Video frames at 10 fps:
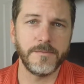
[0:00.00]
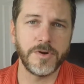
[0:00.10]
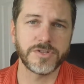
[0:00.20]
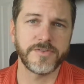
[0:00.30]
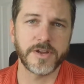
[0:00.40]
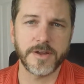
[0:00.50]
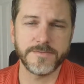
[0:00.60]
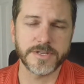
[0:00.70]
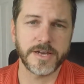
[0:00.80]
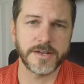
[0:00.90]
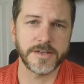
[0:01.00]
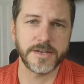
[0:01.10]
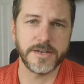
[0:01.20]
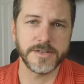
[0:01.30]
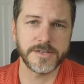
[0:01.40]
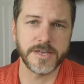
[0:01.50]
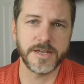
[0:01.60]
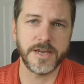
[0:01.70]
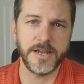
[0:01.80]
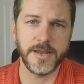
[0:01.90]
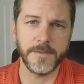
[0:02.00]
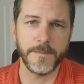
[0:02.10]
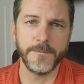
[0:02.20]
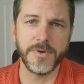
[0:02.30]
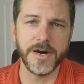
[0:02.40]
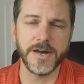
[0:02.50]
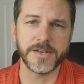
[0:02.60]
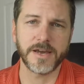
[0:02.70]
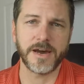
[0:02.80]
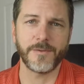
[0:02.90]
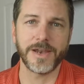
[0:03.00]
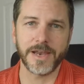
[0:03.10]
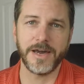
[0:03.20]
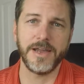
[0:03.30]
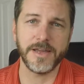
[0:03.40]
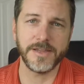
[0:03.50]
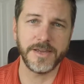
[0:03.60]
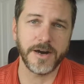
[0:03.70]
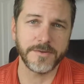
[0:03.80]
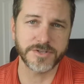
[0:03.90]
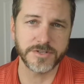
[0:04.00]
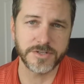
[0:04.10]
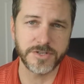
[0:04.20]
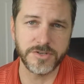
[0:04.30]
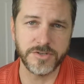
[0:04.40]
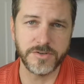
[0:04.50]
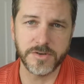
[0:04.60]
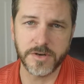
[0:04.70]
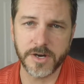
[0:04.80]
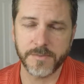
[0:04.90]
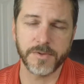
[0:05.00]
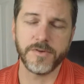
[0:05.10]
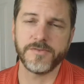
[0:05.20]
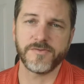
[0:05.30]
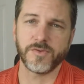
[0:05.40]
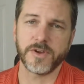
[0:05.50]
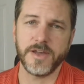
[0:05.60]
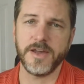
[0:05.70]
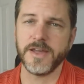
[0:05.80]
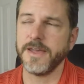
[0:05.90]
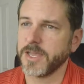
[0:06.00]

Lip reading: Most of it comes out in 1080, but I would like the option to upload in 4K,